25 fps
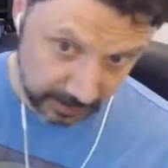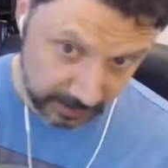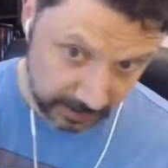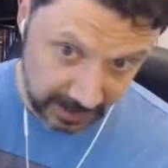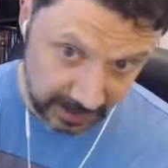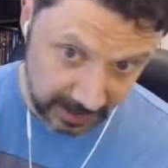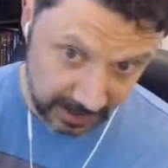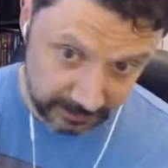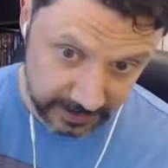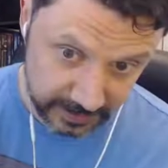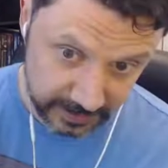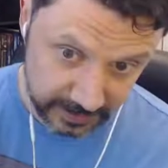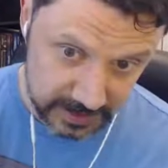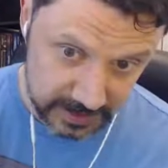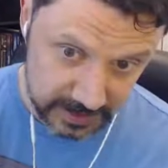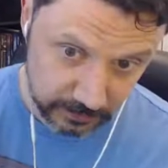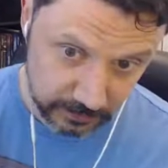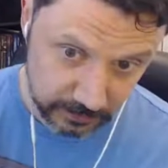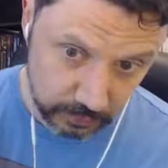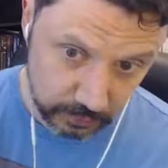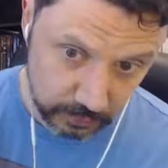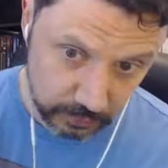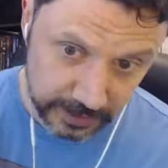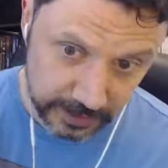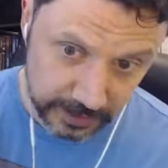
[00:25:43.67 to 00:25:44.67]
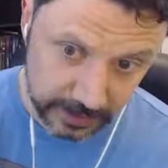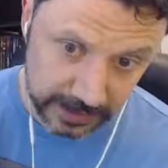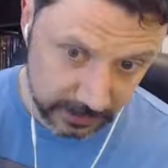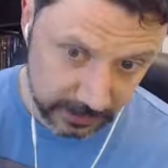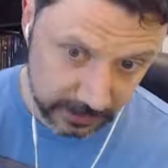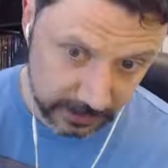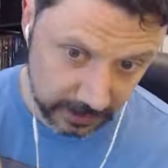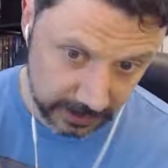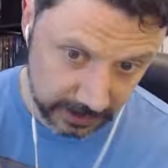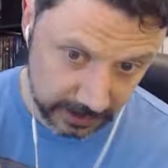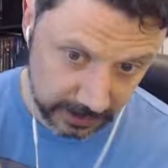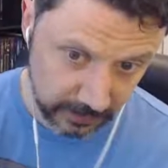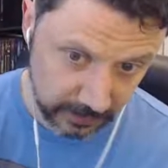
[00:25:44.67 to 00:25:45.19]
gave me some really,
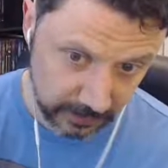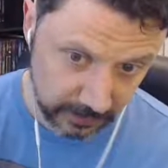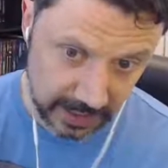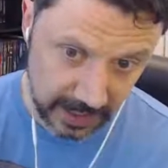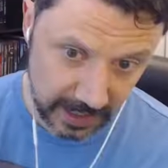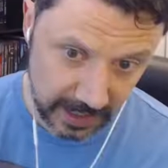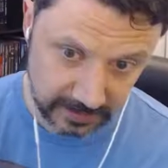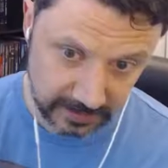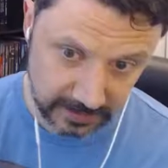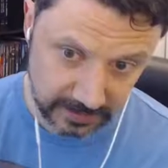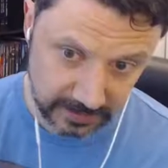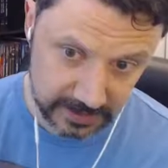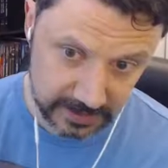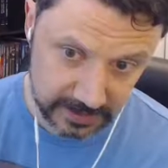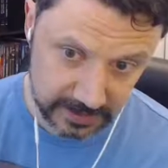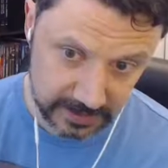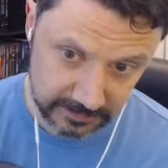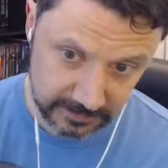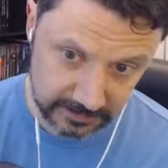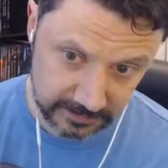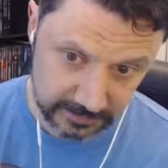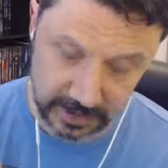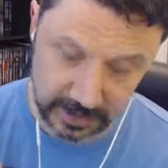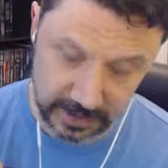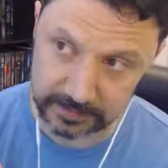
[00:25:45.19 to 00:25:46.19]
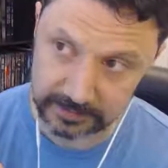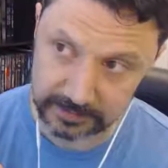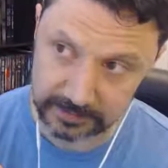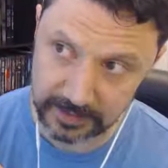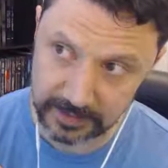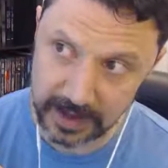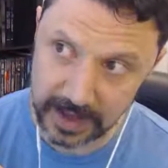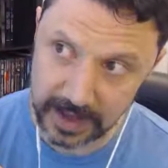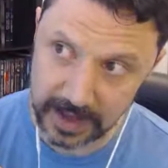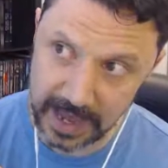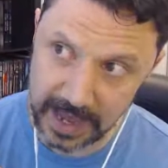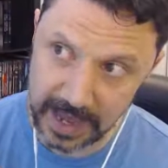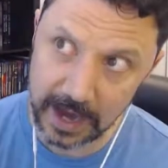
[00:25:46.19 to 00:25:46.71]
really great ideas of, of
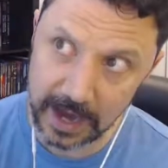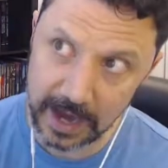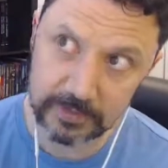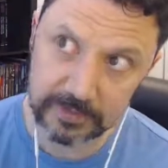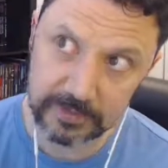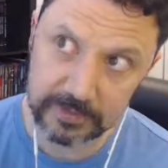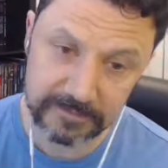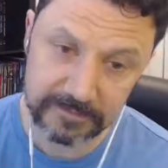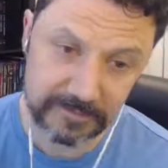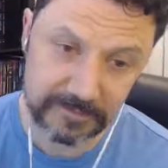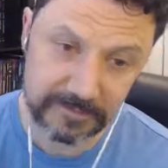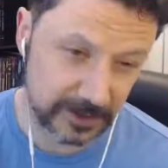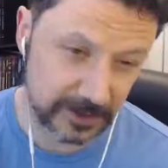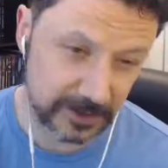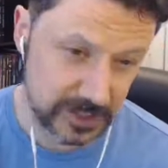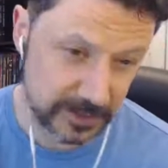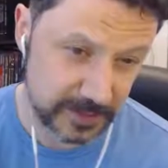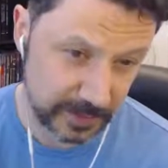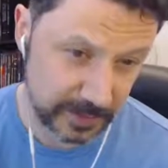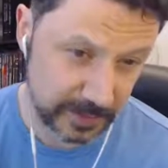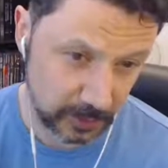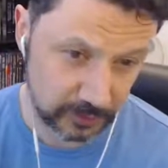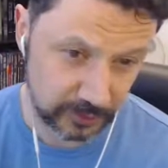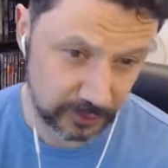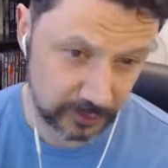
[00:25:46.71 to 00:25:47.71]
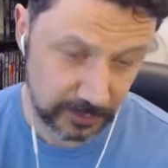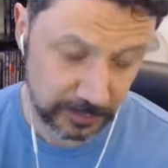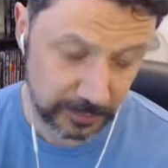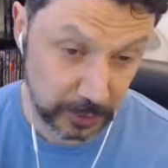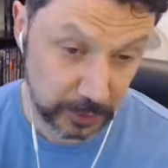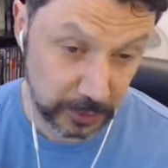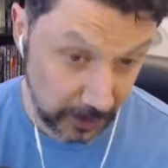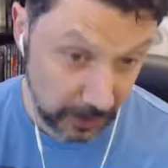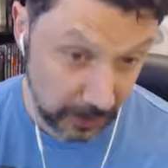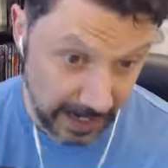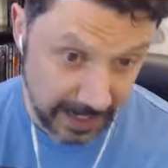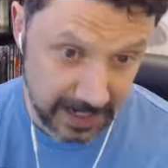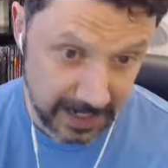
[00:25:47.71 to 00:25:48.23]
how the Fae are supposed to
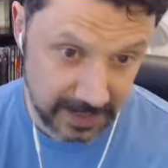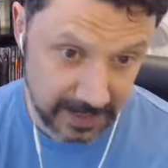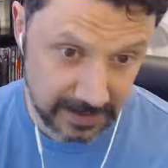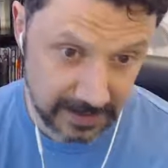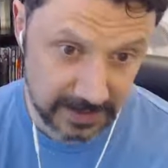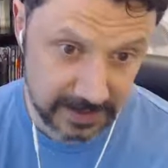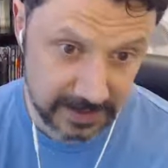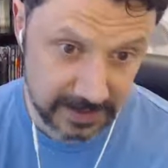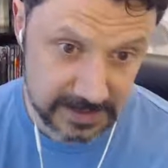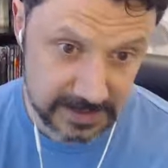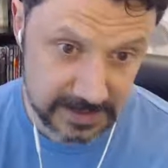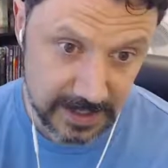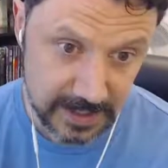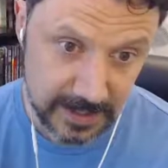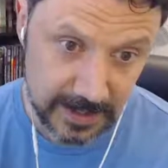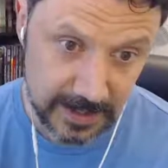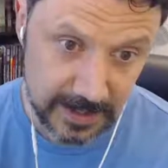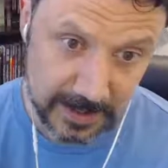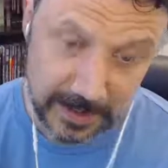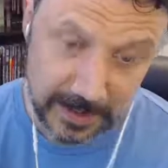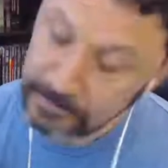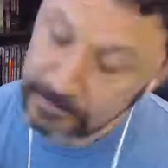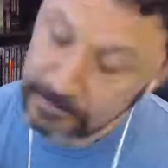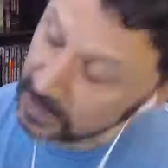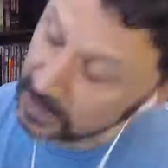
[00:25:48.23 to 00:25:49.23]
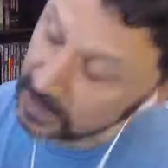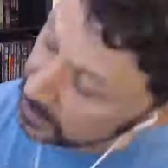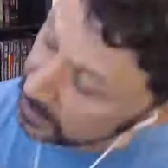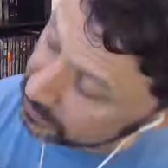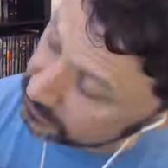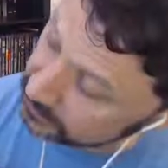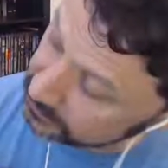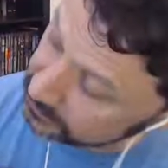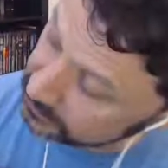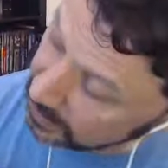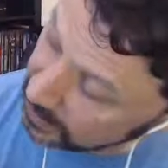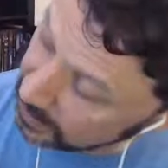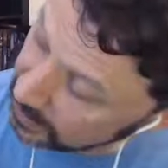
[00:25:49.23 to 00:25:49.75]
play in this.
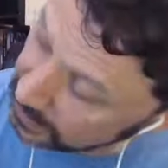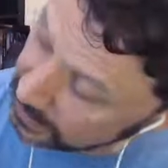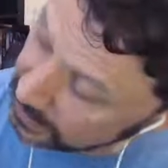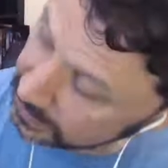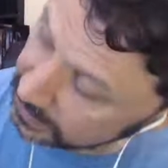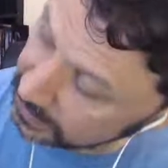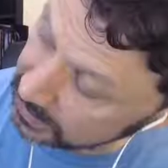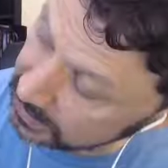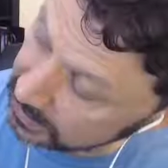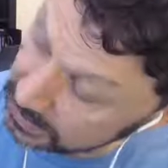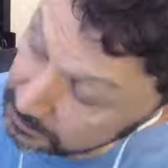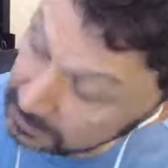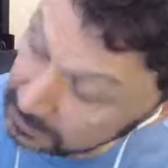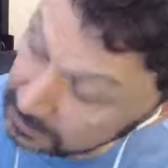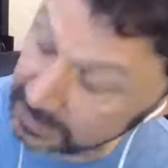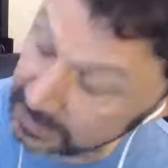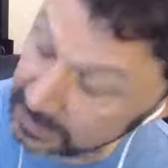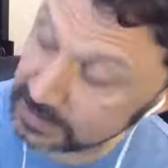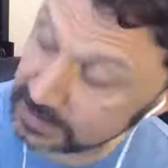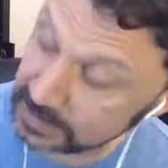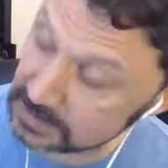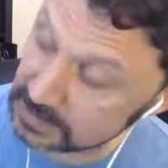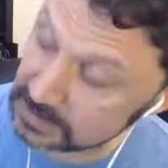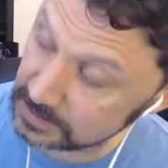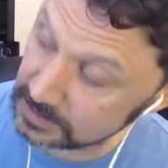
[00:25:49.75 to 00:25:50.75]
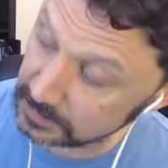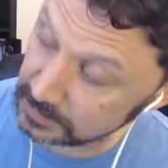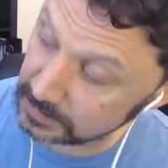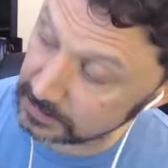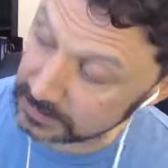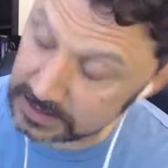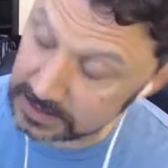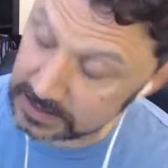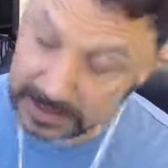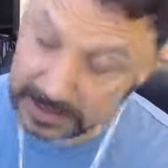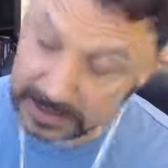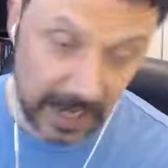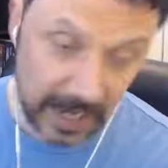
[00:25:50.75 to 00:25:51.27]
And uh, in the past, to be
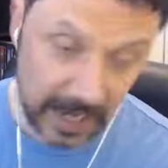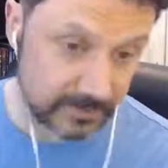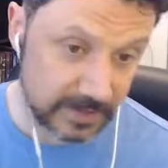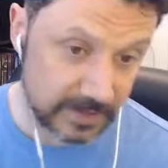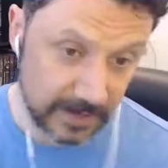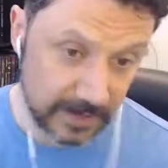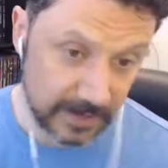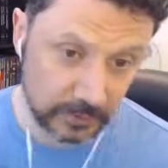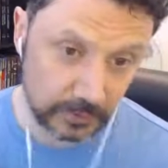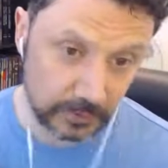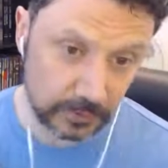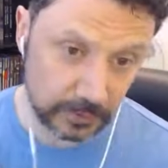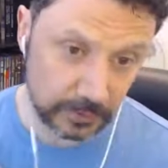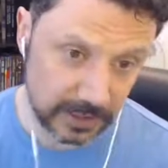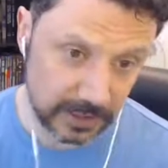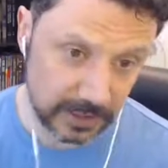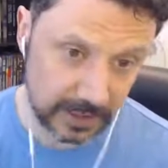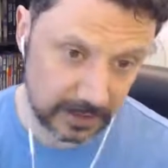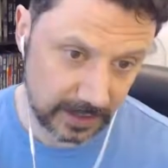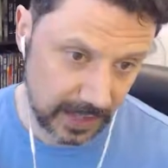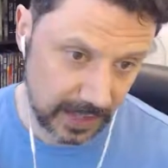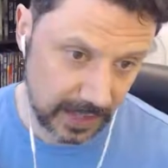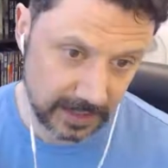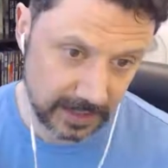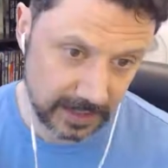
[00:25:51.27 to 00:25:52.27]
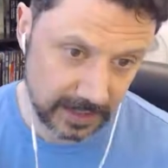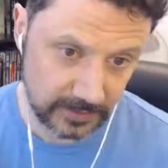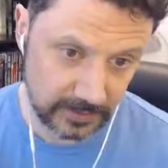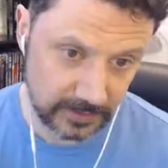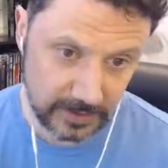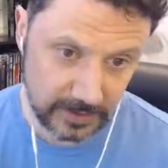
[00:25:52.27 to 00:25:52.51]
honest, like I've never really liked